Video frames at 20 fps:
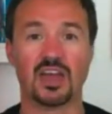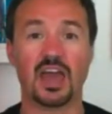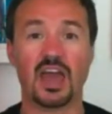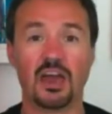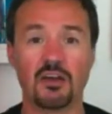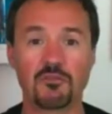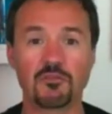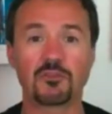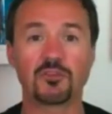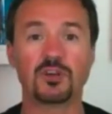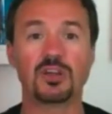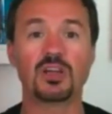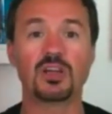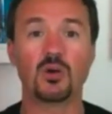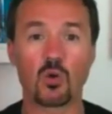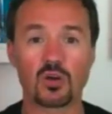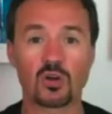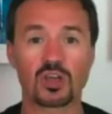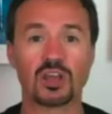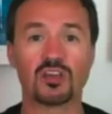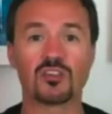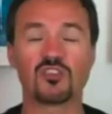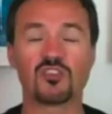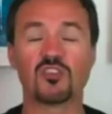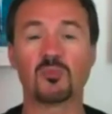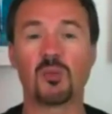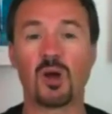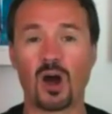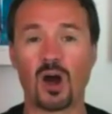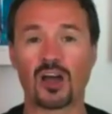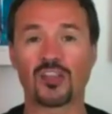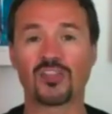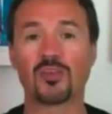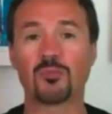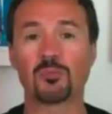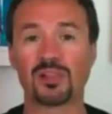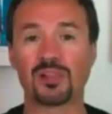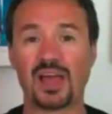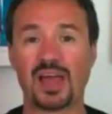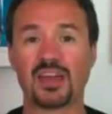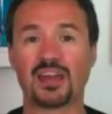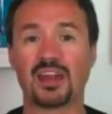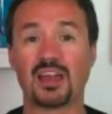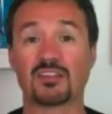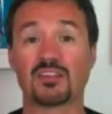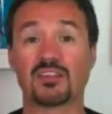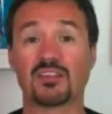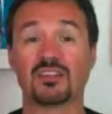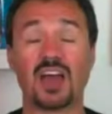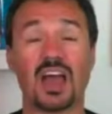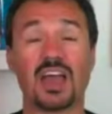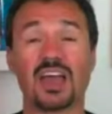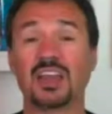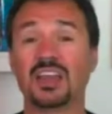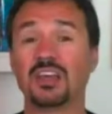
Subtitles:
Every organism on the planet has a diet.